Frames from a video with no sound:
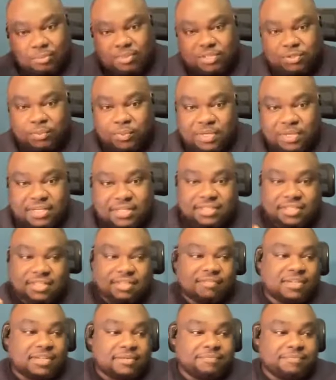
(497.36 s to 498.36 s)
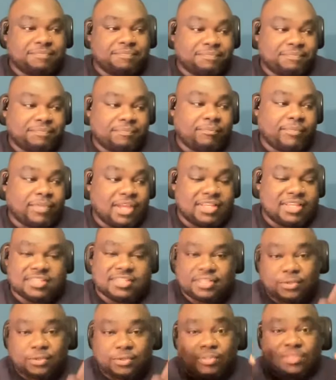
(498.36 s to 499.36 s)
so much weight. Even a
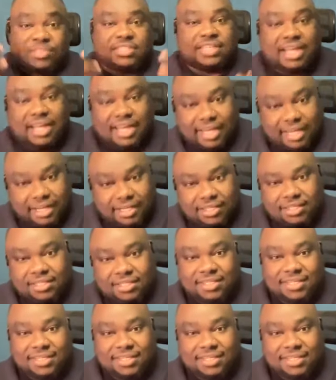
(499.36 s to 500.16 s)
single sigh